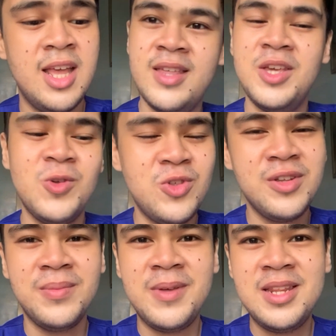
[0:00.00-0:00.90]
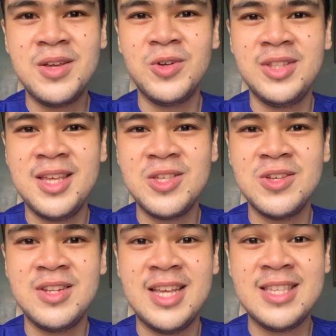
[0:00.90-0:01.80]
Thank you, General Pedia
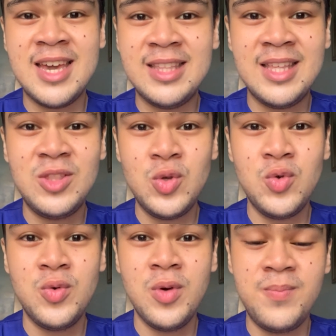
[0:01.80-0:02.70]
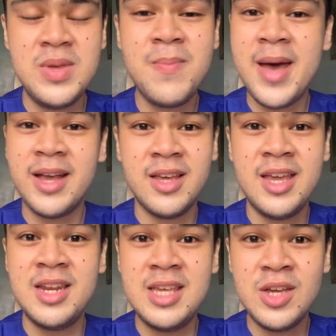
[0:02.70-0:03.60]
rotation. Excited to be back
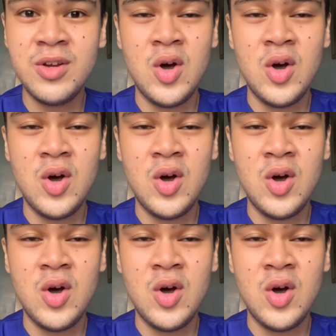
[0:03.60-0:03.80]
again here,